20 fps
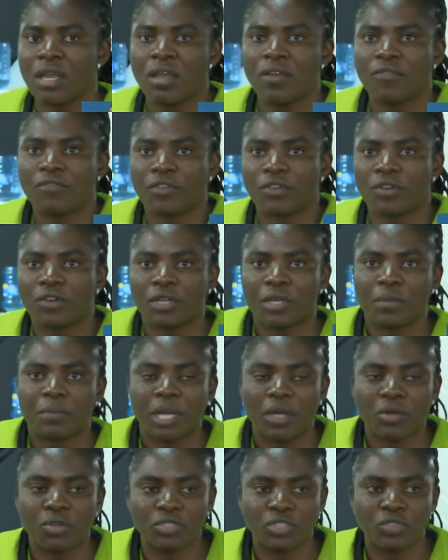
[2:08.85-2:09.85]
for
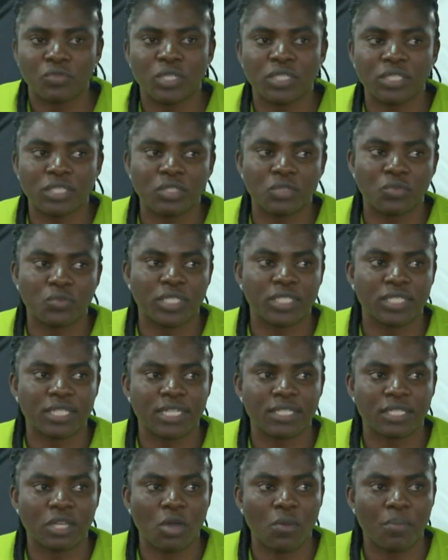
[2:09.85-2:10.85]
Kibra constituency to
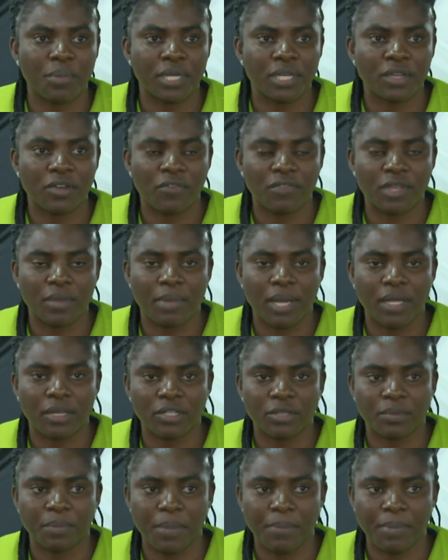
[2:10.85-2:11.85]
witness the opening of the
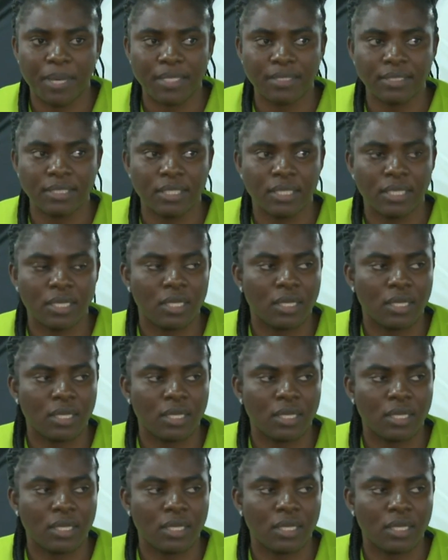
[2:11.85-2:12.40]
ballot papers.